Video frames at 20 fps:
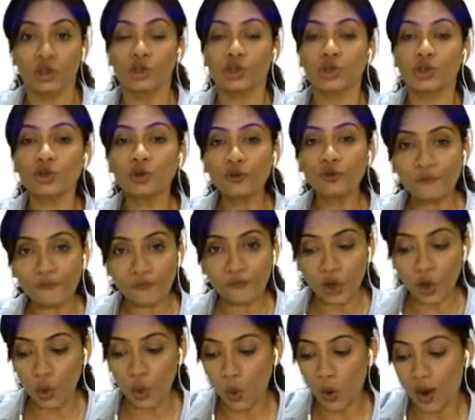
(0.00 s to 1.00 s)
to
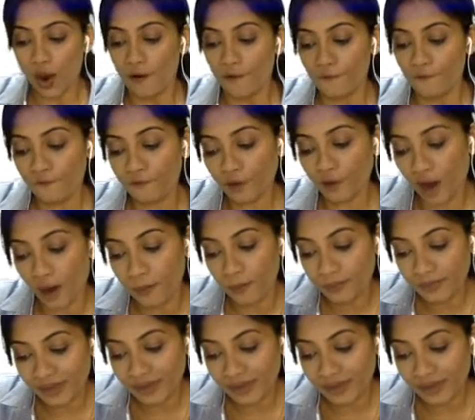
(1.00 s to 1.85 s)
flow from